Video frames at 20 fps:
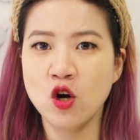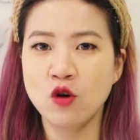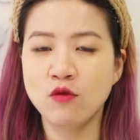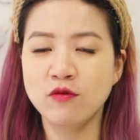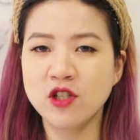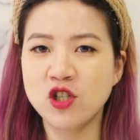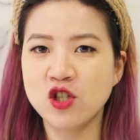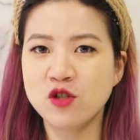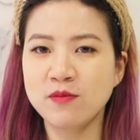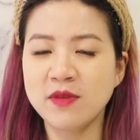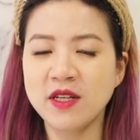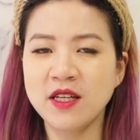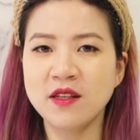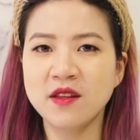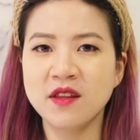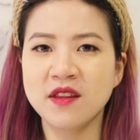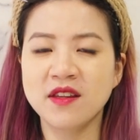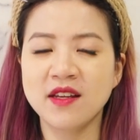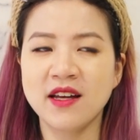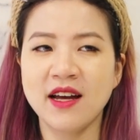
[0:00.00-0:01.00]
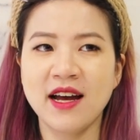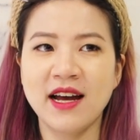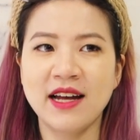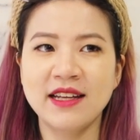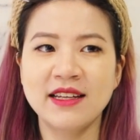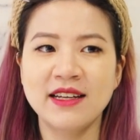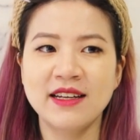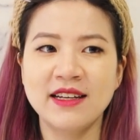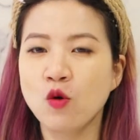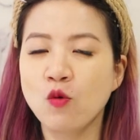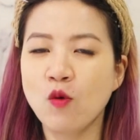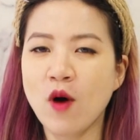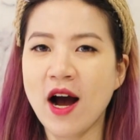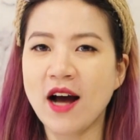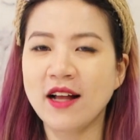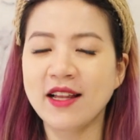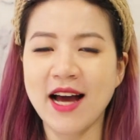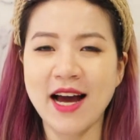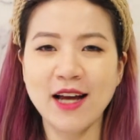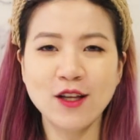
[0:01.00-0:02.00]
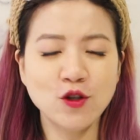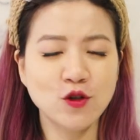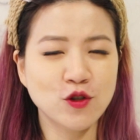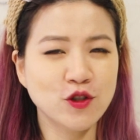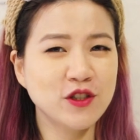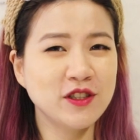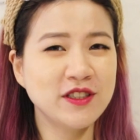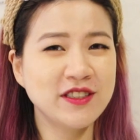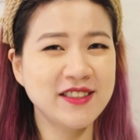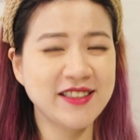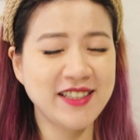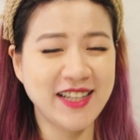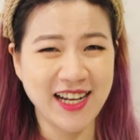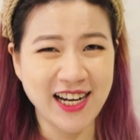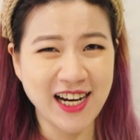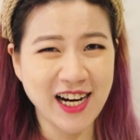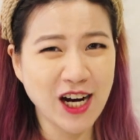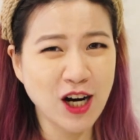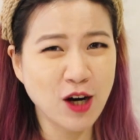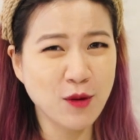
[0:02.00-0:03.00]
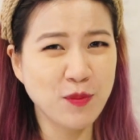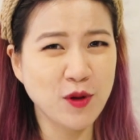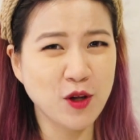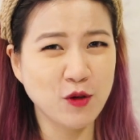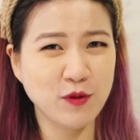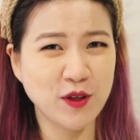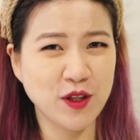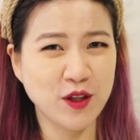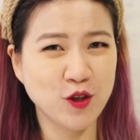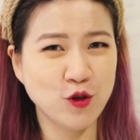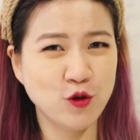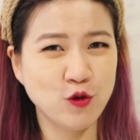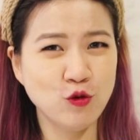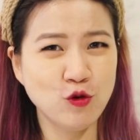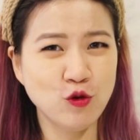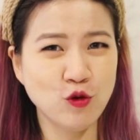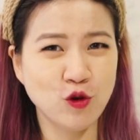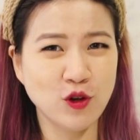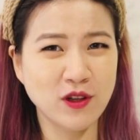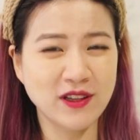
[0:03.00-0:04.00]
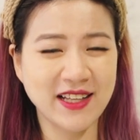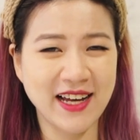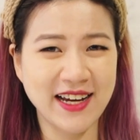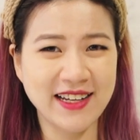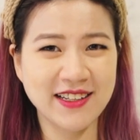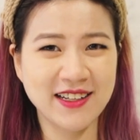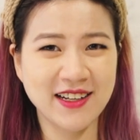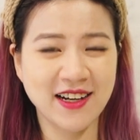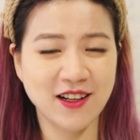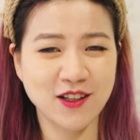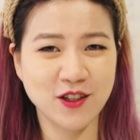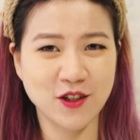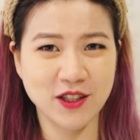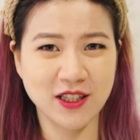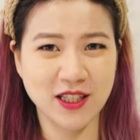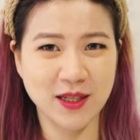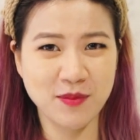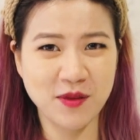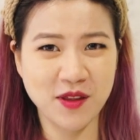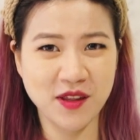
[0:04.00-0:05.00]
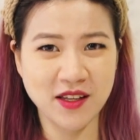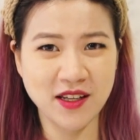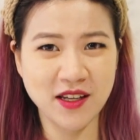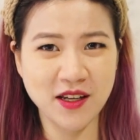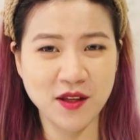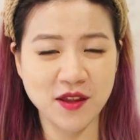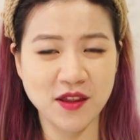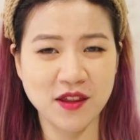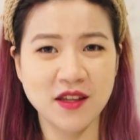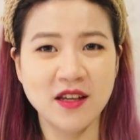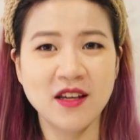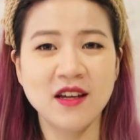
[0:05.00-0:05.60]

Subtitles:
which means that while I look terrible with cool light colored lipsticks,